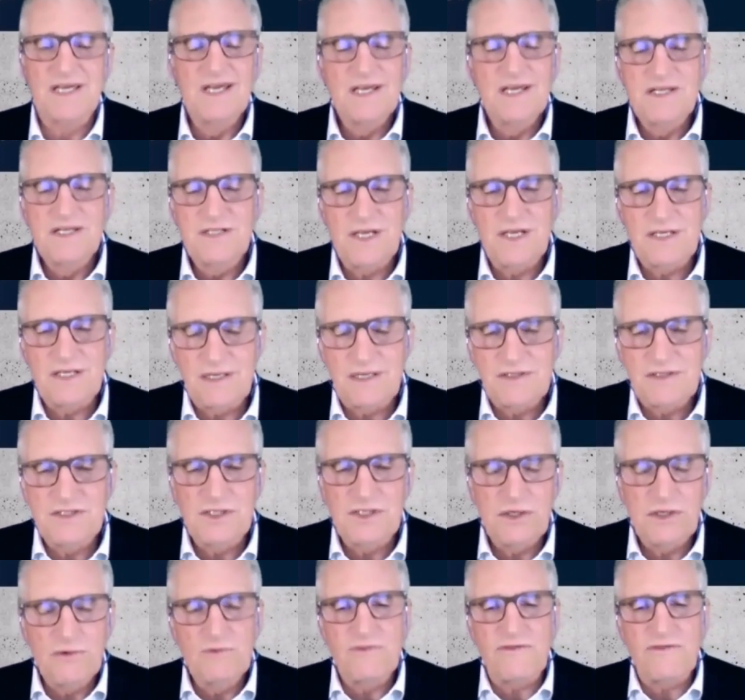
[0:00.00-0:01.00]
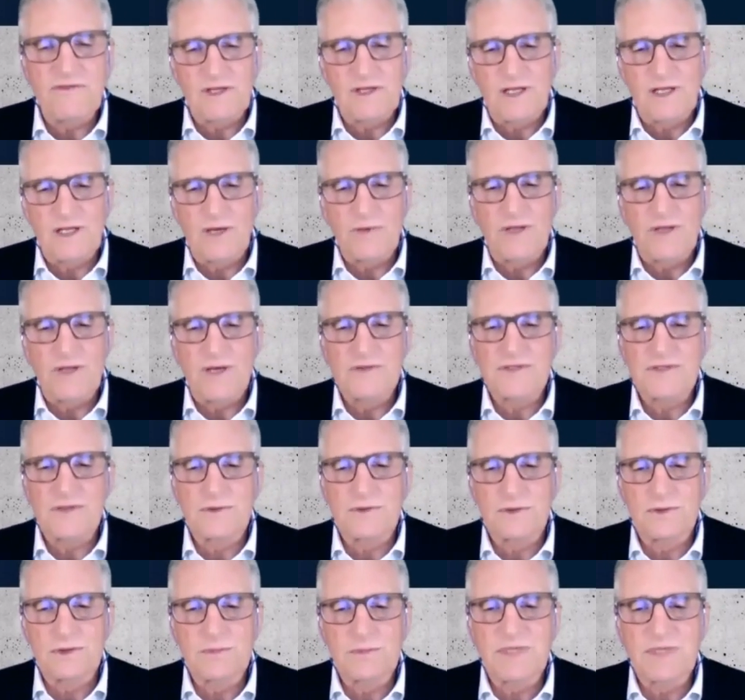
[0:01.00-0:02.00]
Do you follow those at
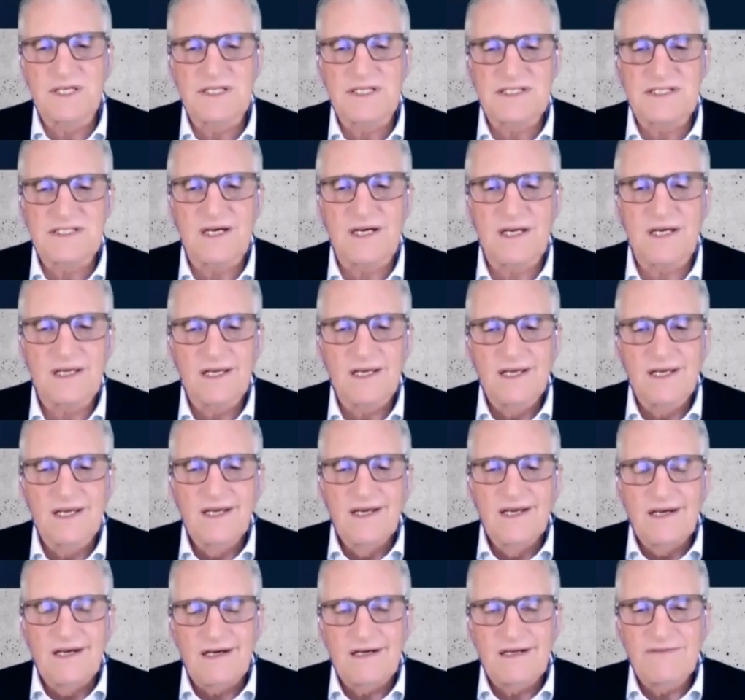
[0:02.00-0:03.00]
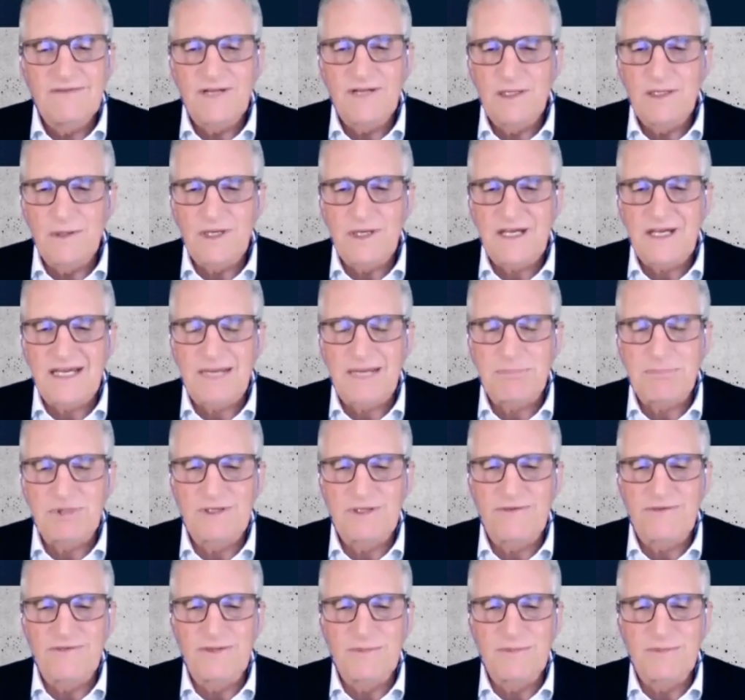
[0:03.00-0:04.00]
all? Because I follow a
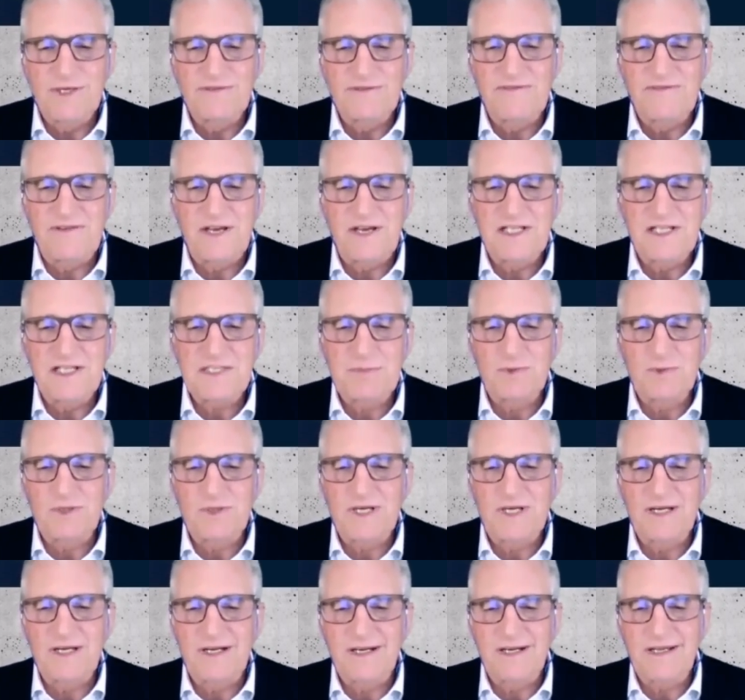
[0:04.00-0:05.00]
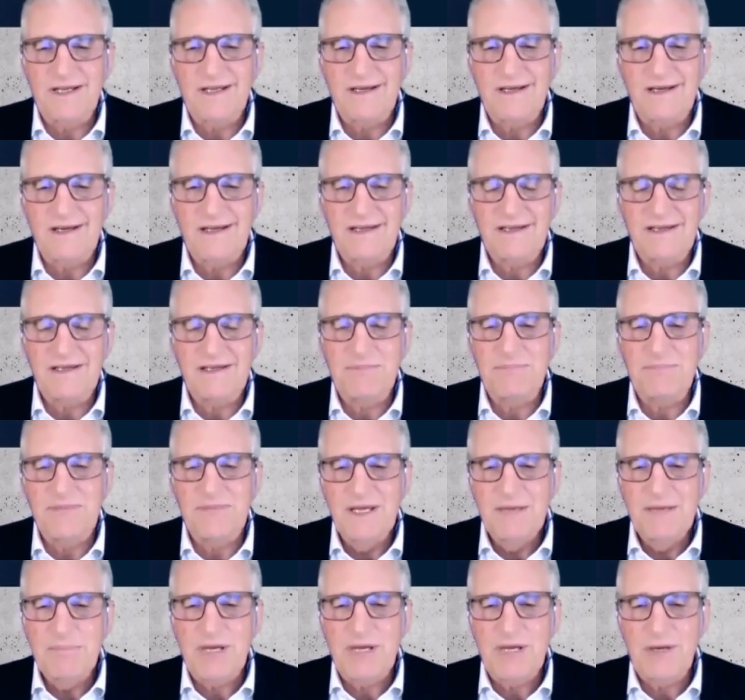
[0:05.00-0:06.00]
couple of them on Facebook, and I keep
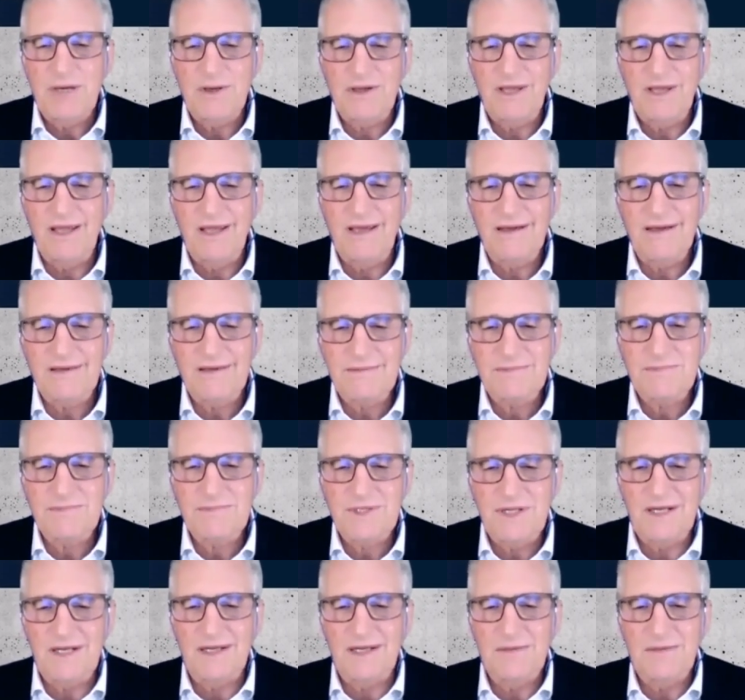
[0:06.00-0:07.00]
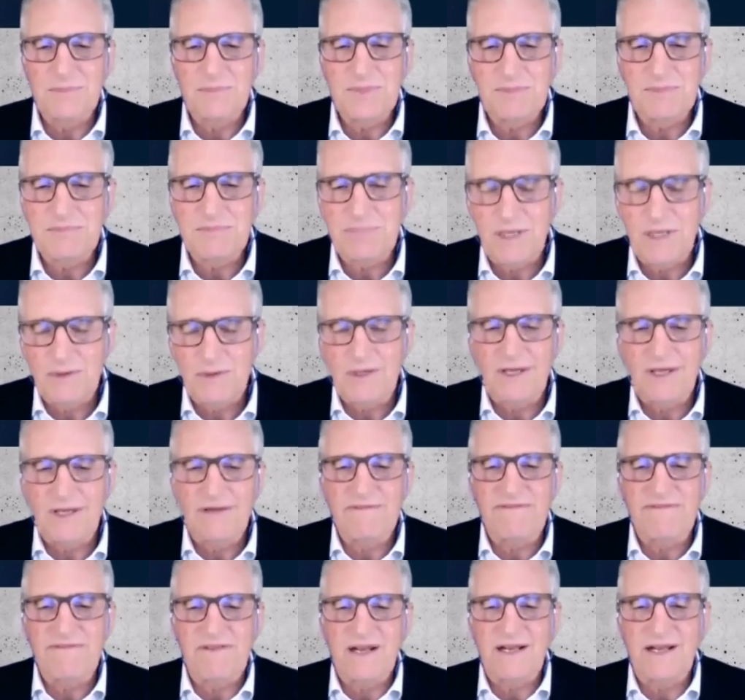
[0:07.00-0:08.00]
poking, you know, a bit
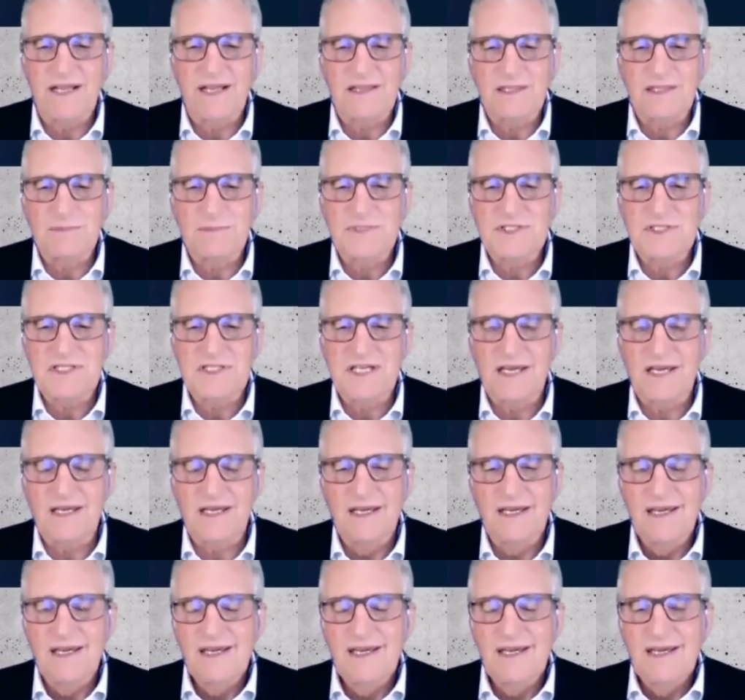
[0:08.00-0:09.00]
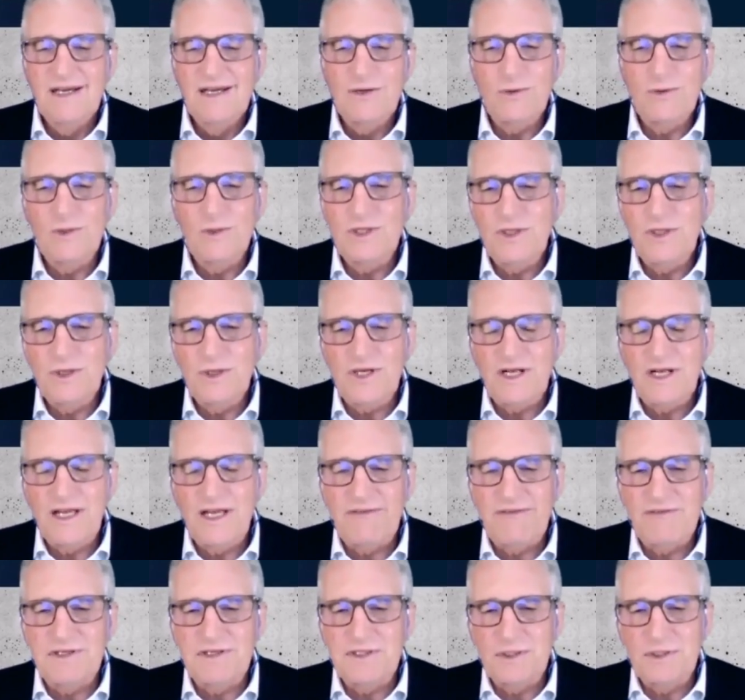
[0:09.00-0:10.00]
poking fun at them and saying, all you can
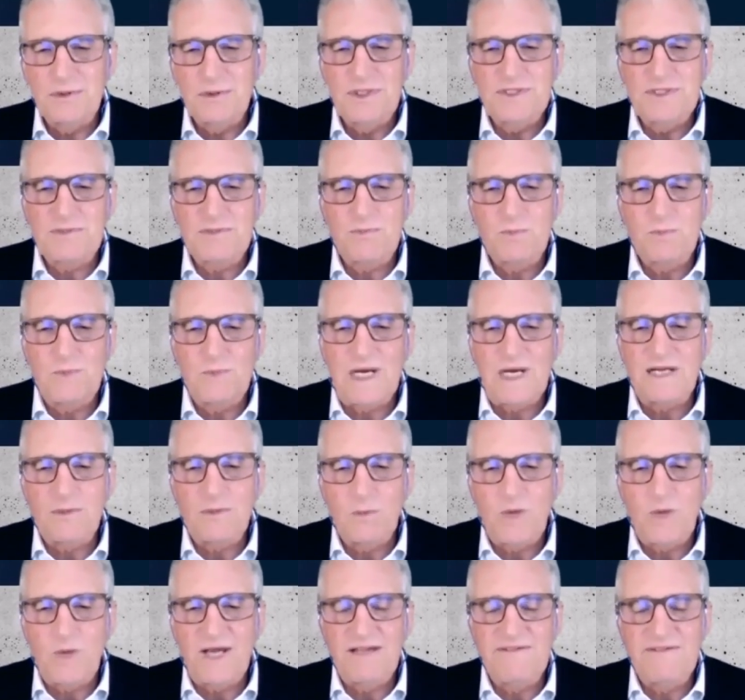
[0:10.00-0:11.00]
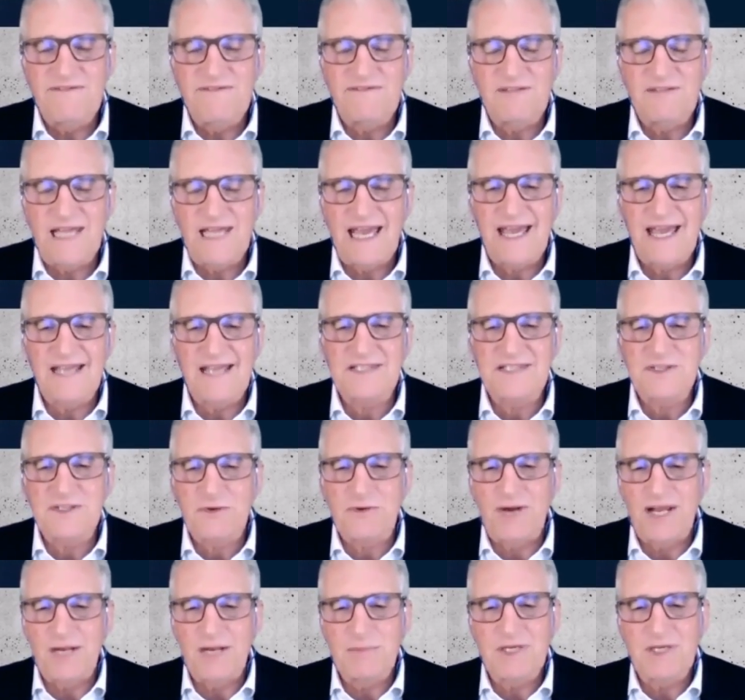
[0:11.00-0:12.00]
ever do is wave flags
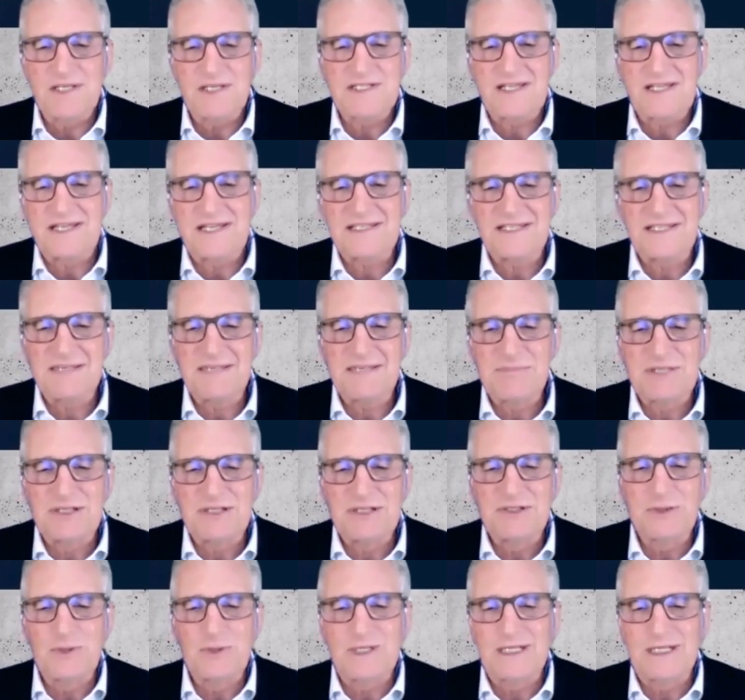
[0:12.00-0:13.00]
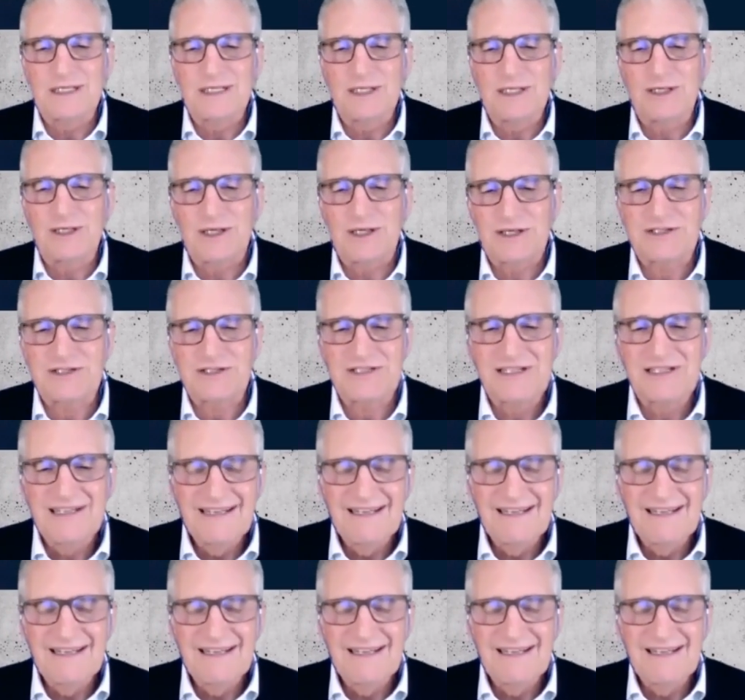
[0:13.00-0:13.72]
around, because they seem to do it a lot.